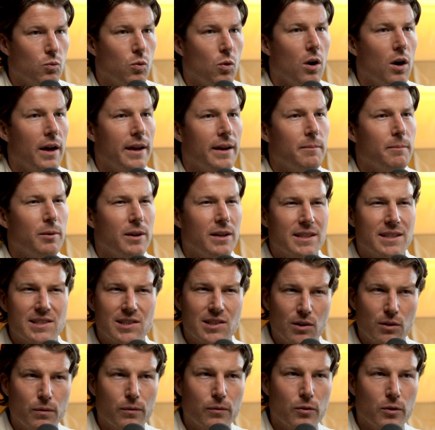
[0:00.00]
wine by
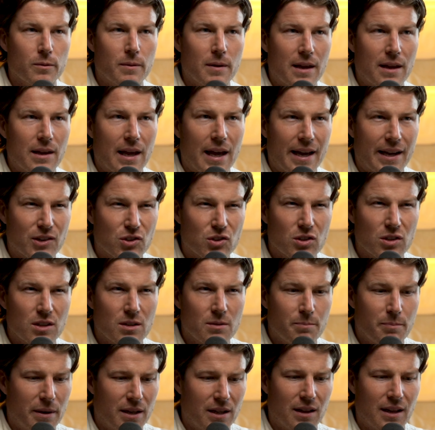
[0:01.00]
itself would actually
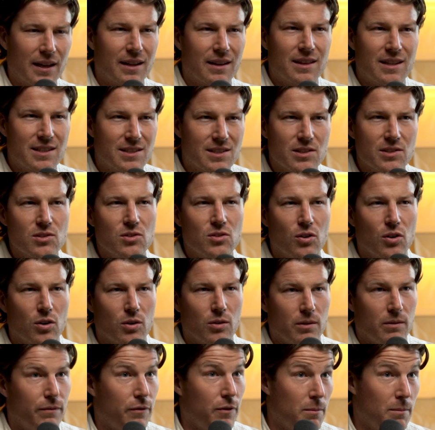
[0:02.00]
be like, this is
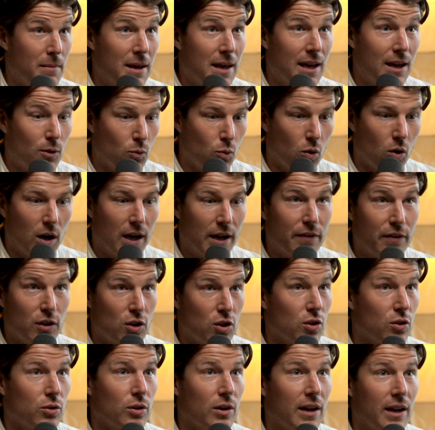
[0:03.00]
not for me a wine that
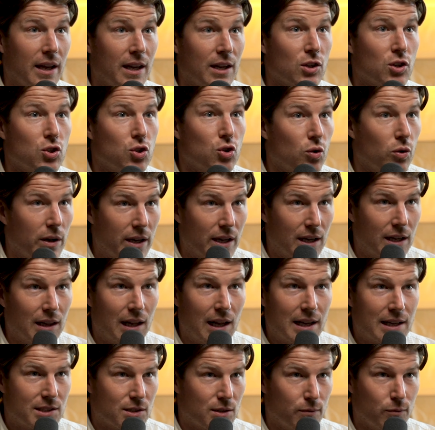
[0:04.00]
you could enjoy a
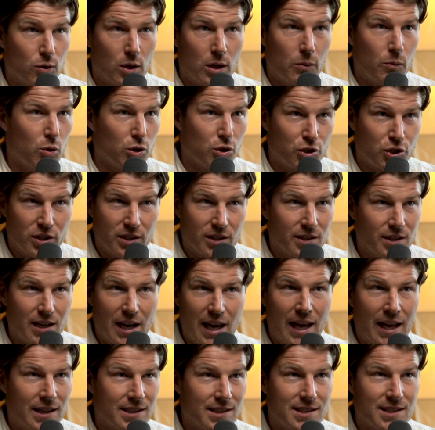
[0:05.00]
glass of while watching
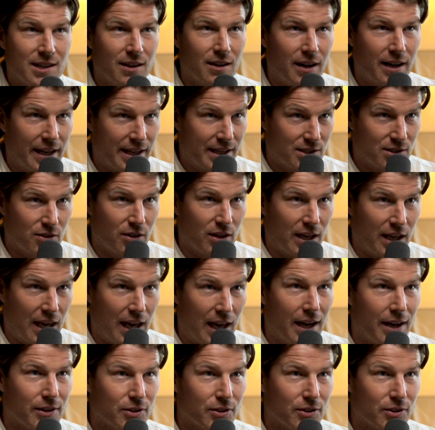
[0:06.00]
N C I S on the couch.